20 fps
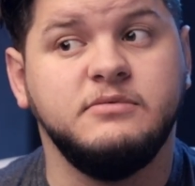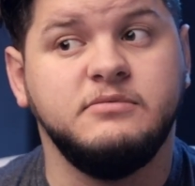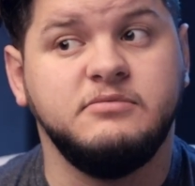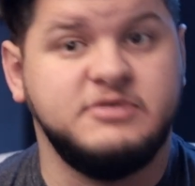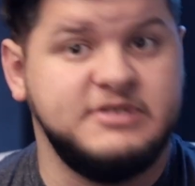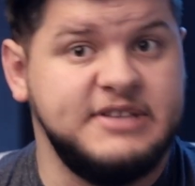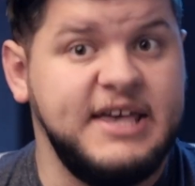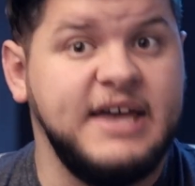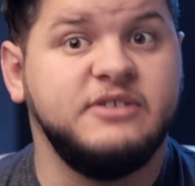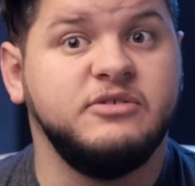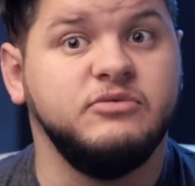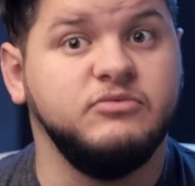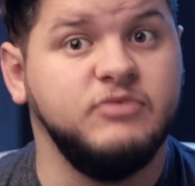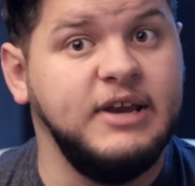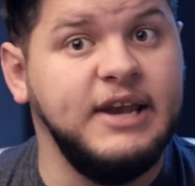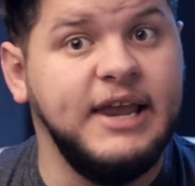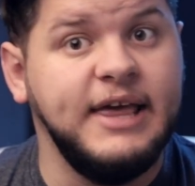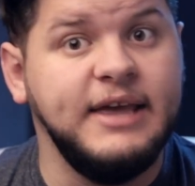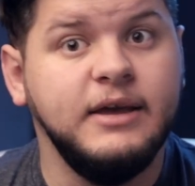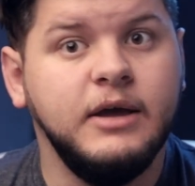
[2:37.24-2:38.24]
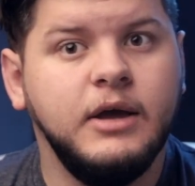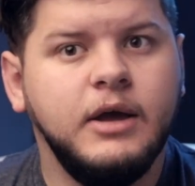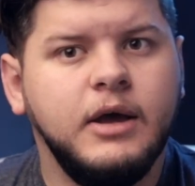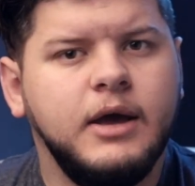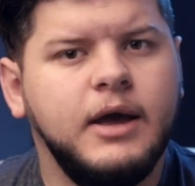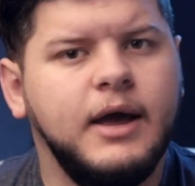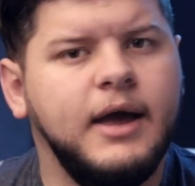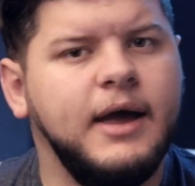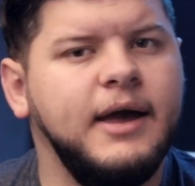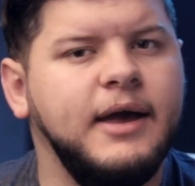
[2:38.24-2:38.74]
set really
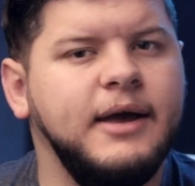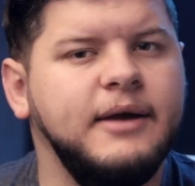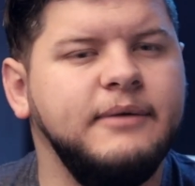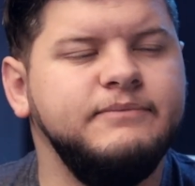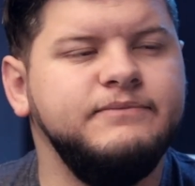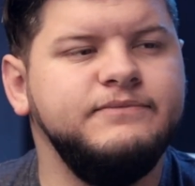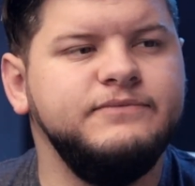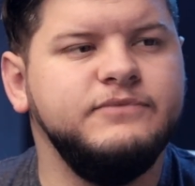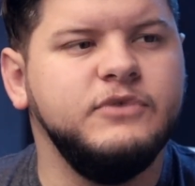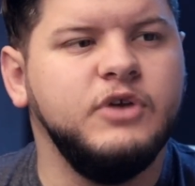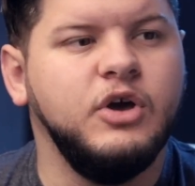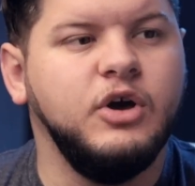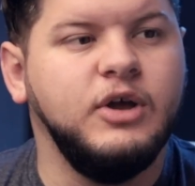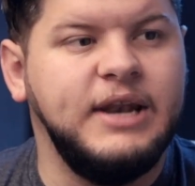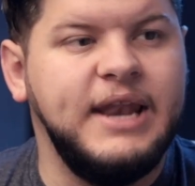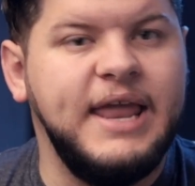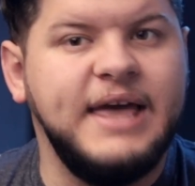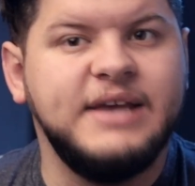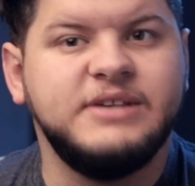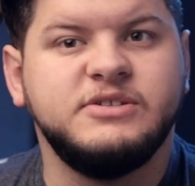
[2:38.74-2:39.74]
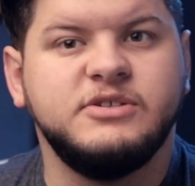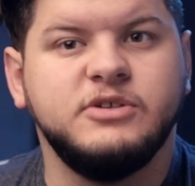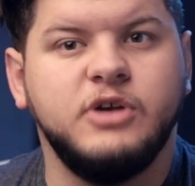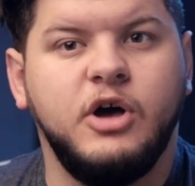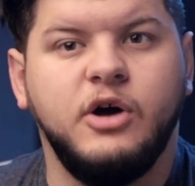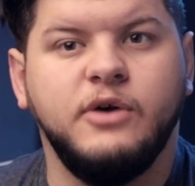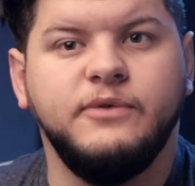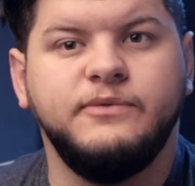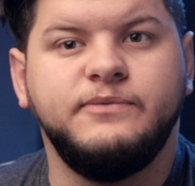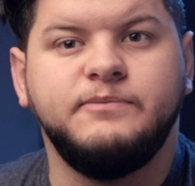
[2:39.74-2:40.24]
unless
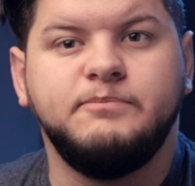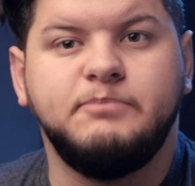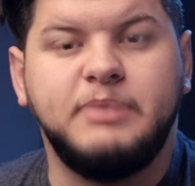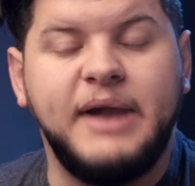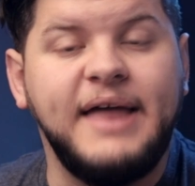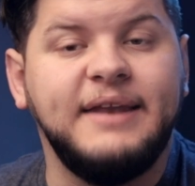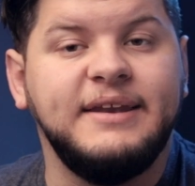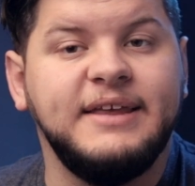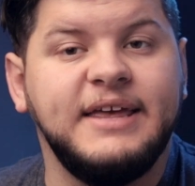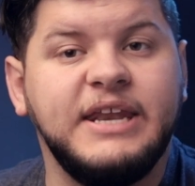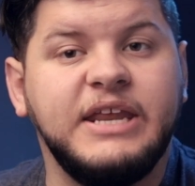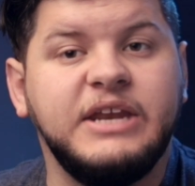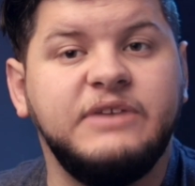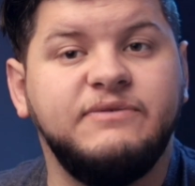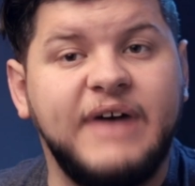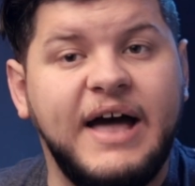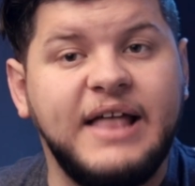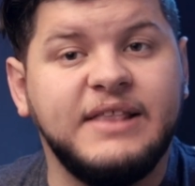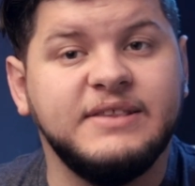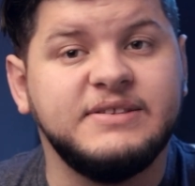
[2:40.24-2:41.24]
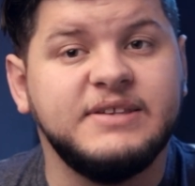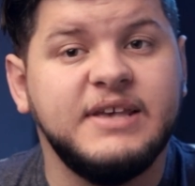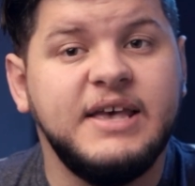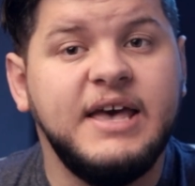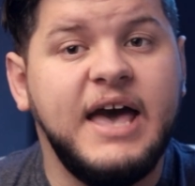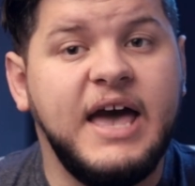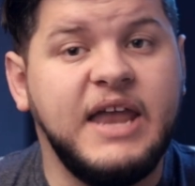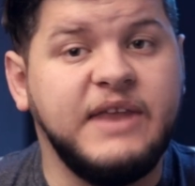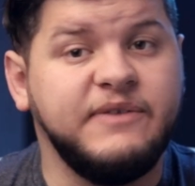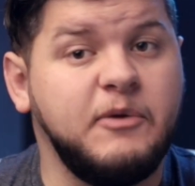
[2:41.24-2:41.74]
I've planned it in advance,
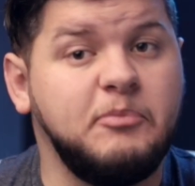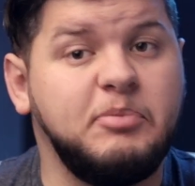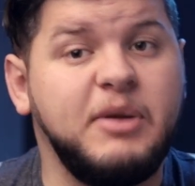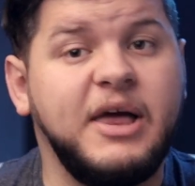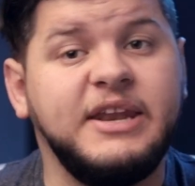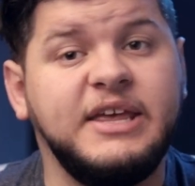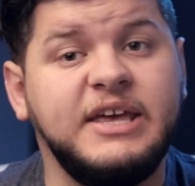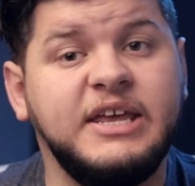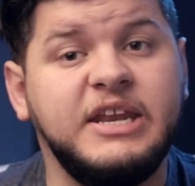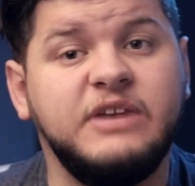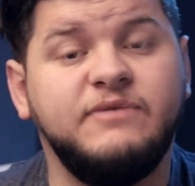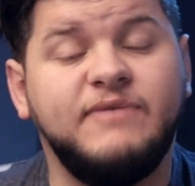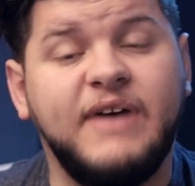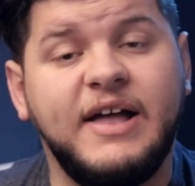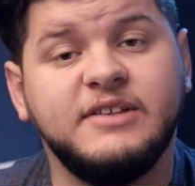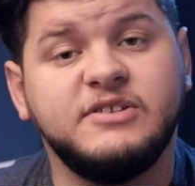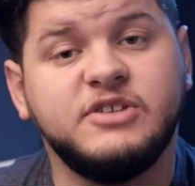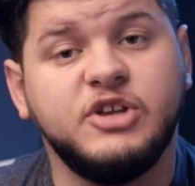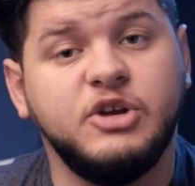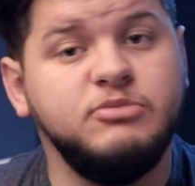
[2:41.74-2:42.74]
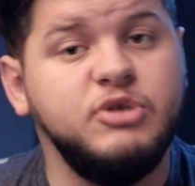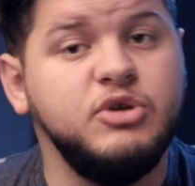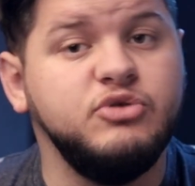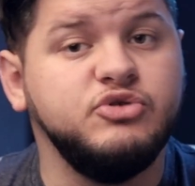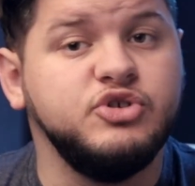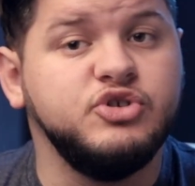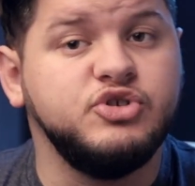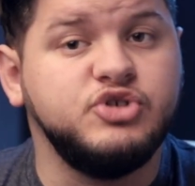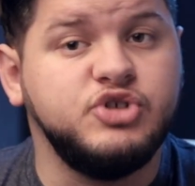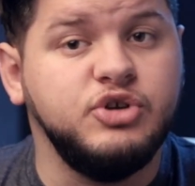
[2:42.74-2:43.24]
and if I plan it in advance and I'm
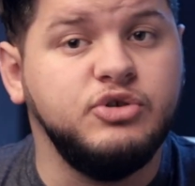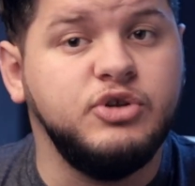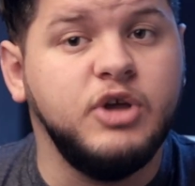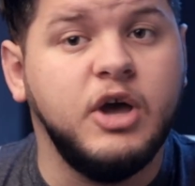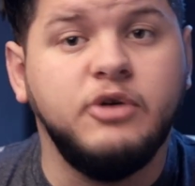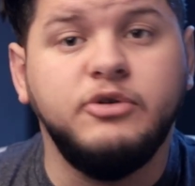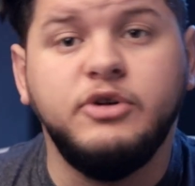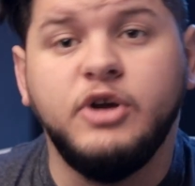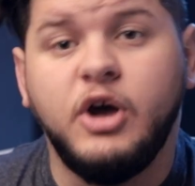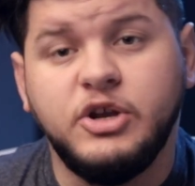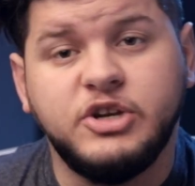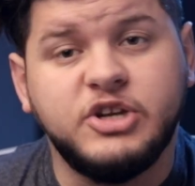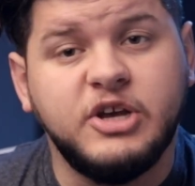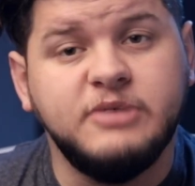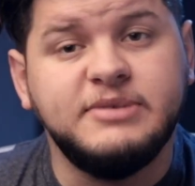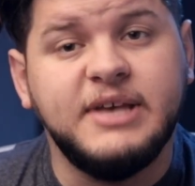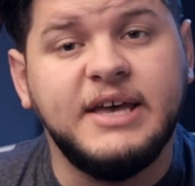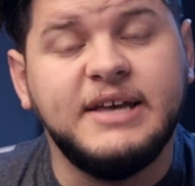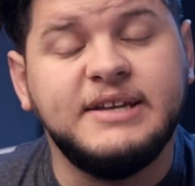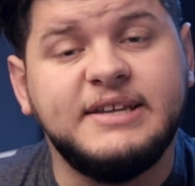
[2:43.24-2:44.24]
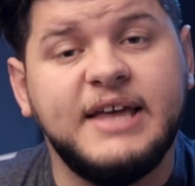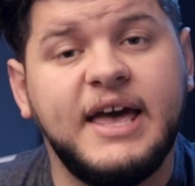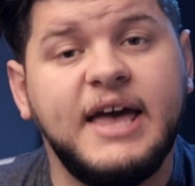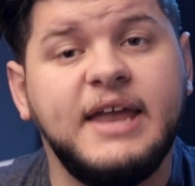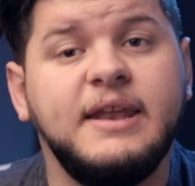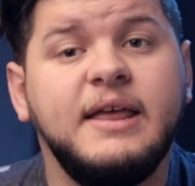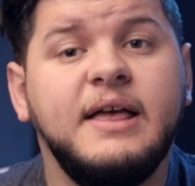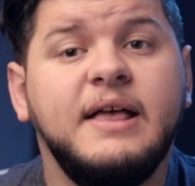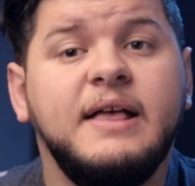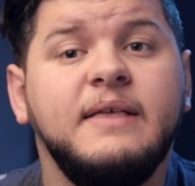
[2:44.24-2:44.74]
using a studio, 9 times out of
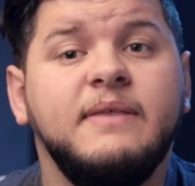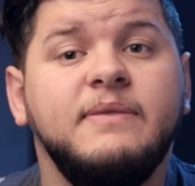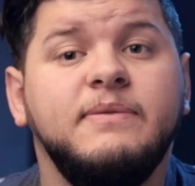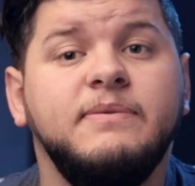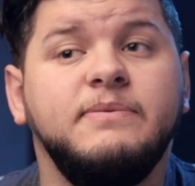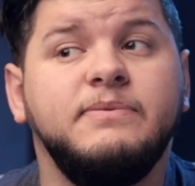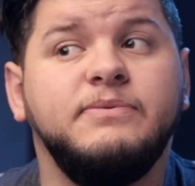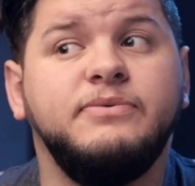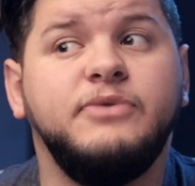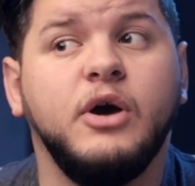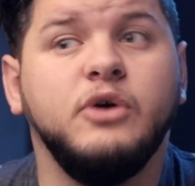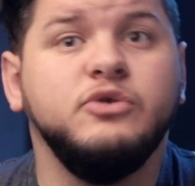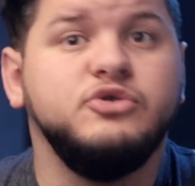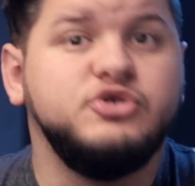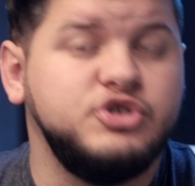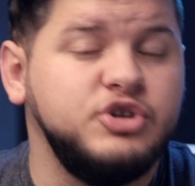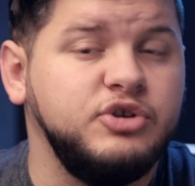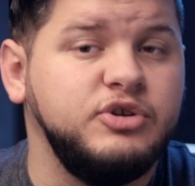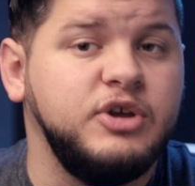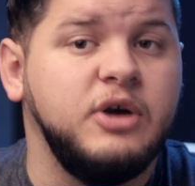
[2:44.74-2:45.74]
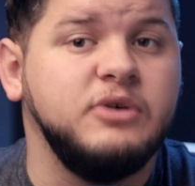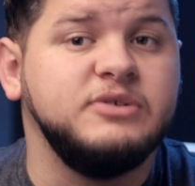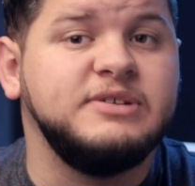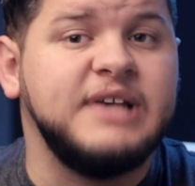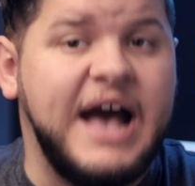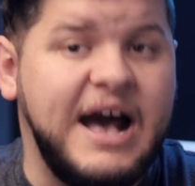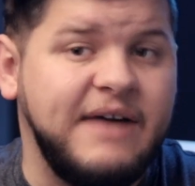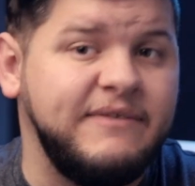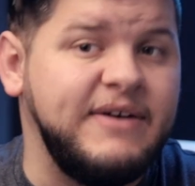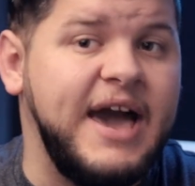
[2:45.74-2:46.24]
10 those studios
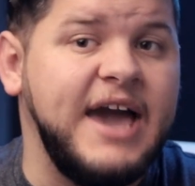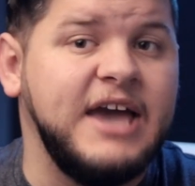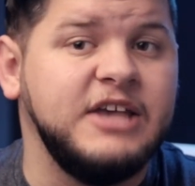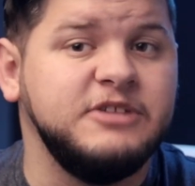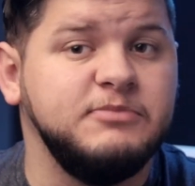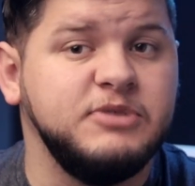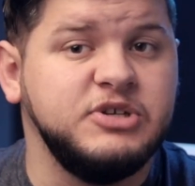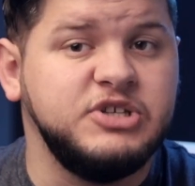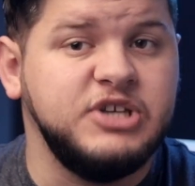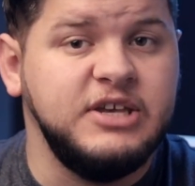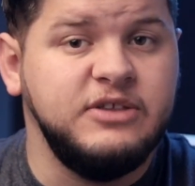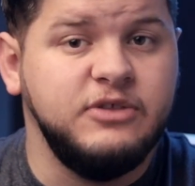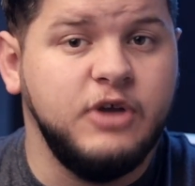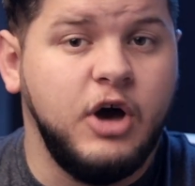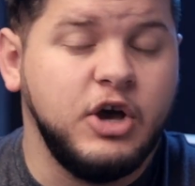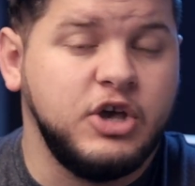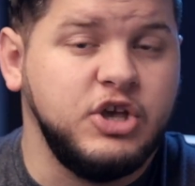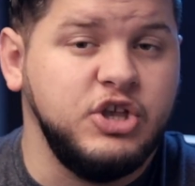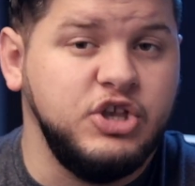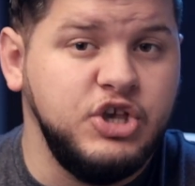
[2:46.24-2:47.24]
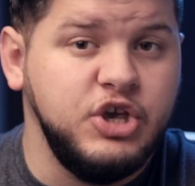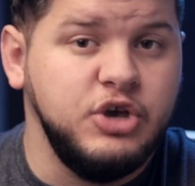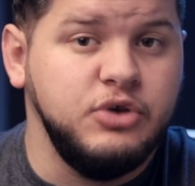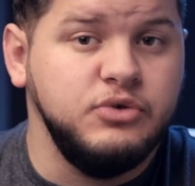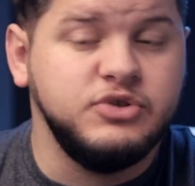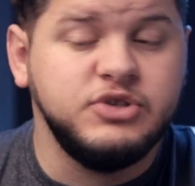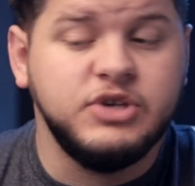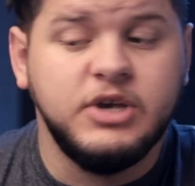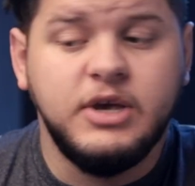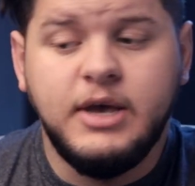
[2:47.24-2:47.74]
have a haze machine that I can
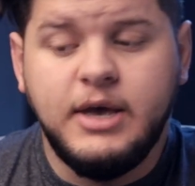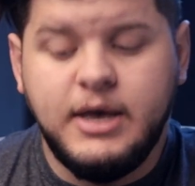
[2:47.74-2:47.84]
use.